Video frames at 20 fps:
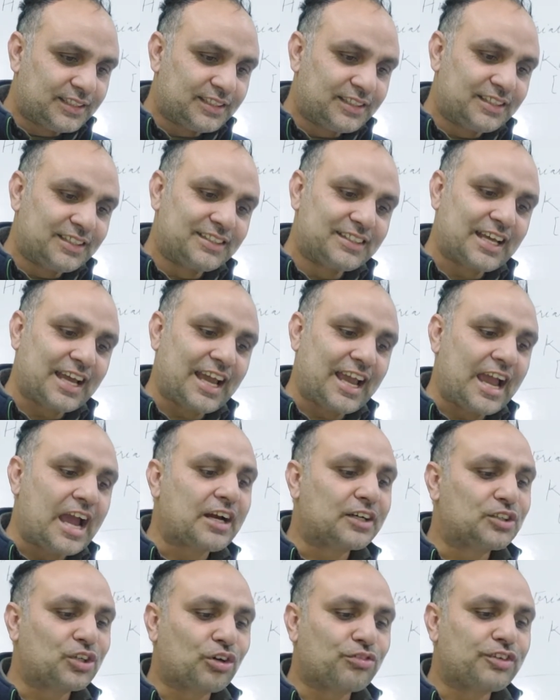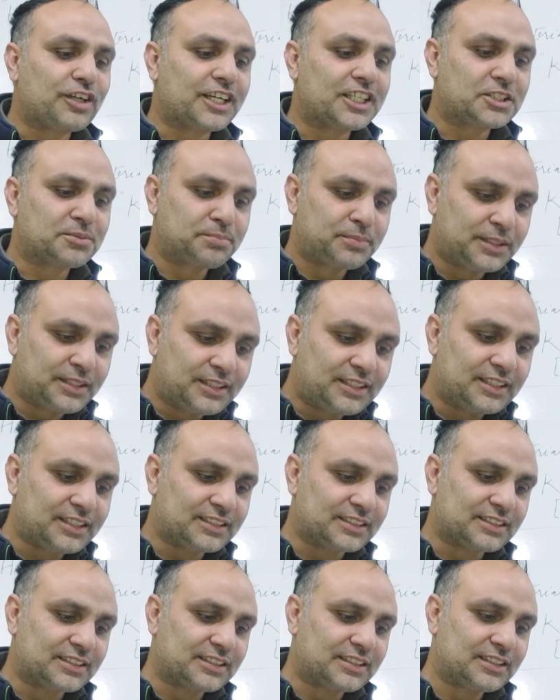in the act of
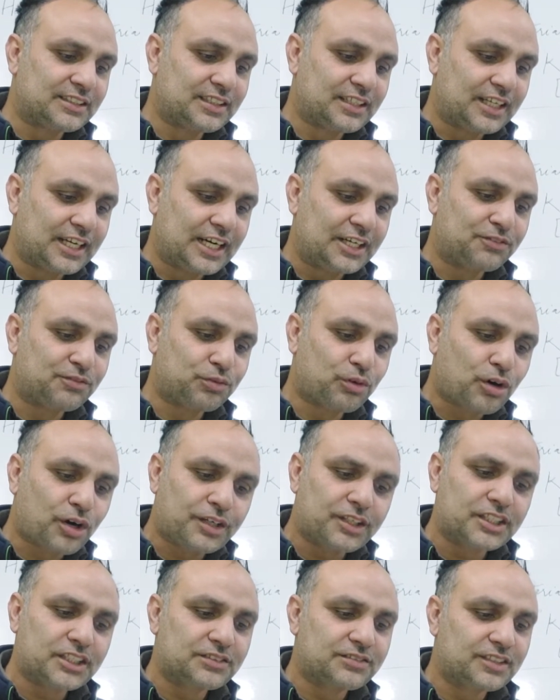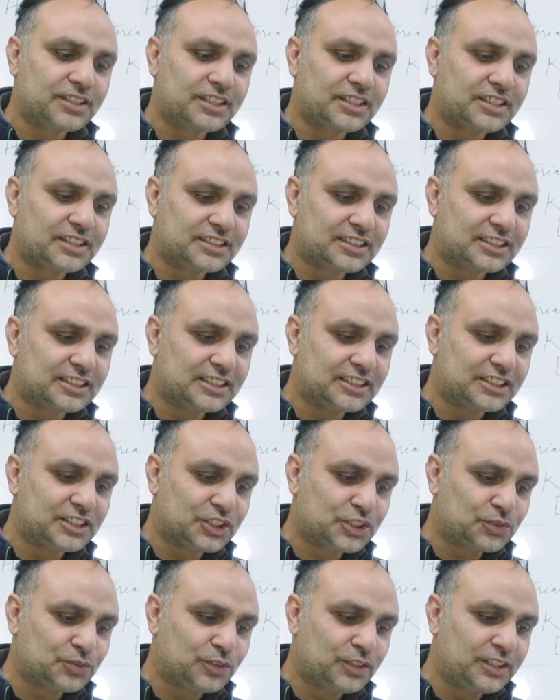experience, and for this very reason it's
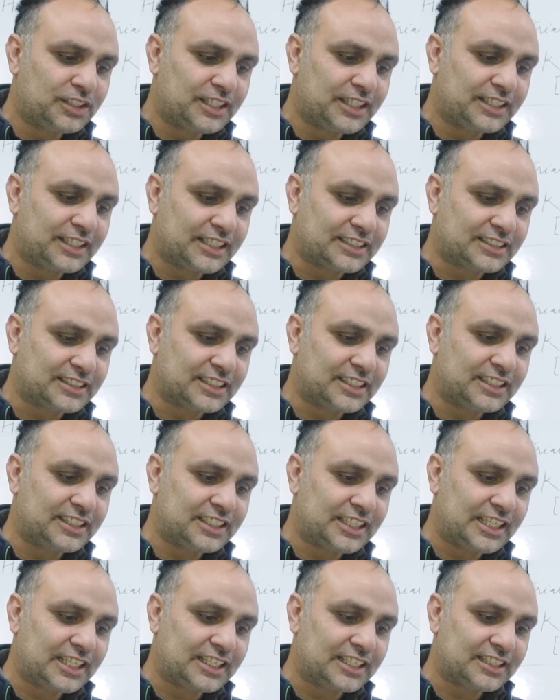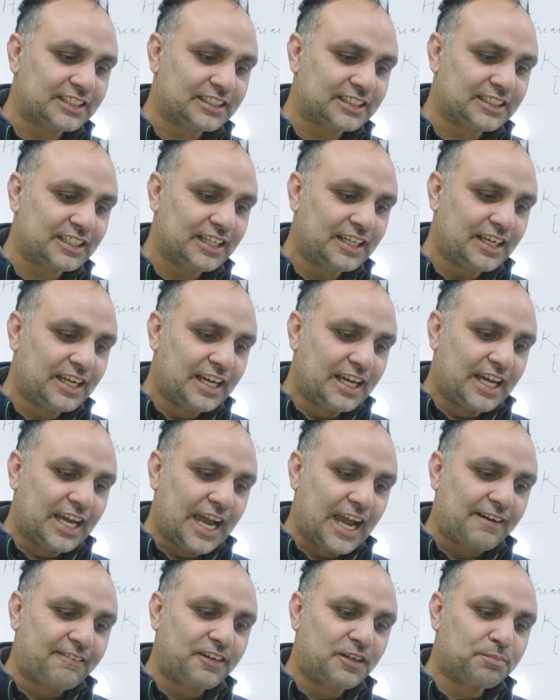equally and necessarily inherent in
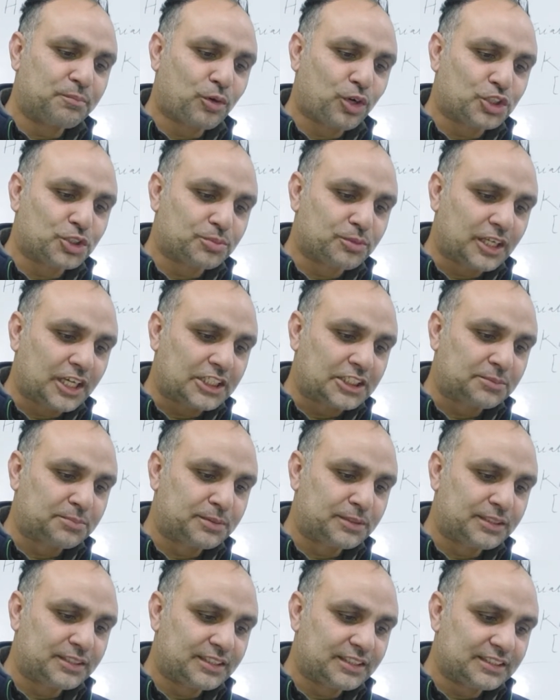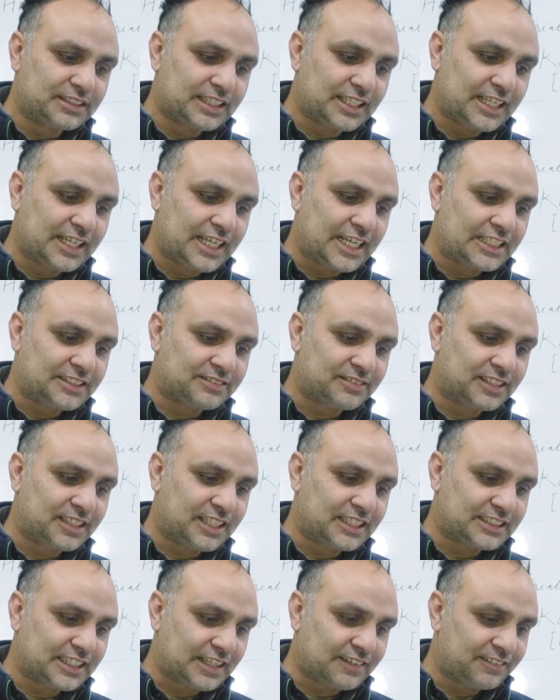every possible experience as well
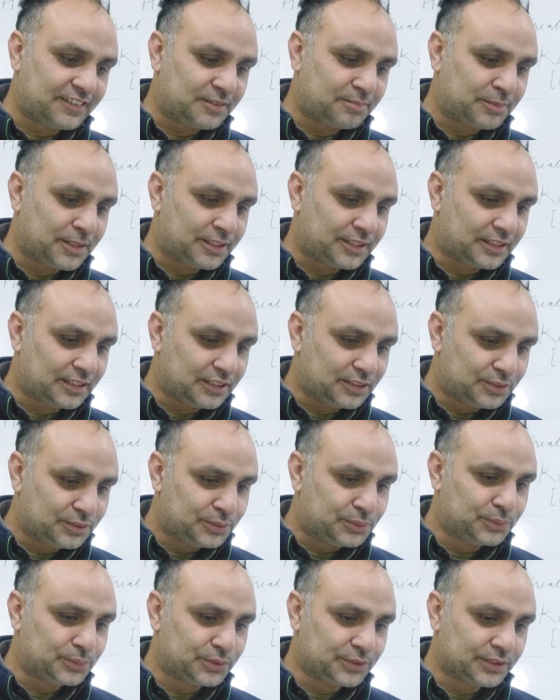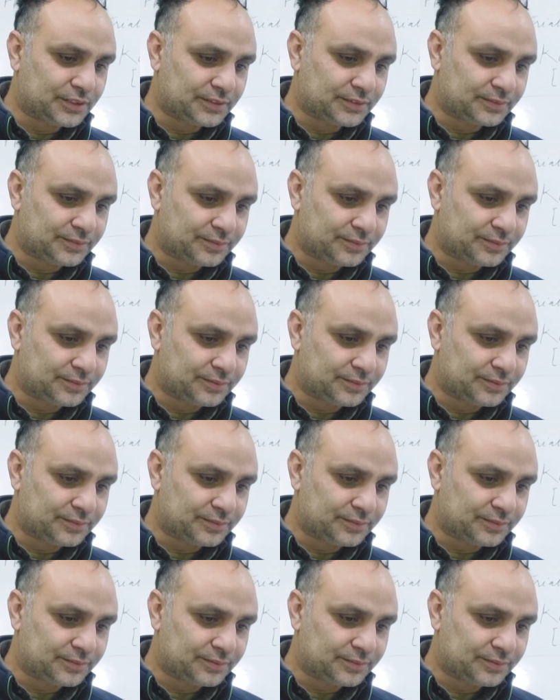as every mental intuition.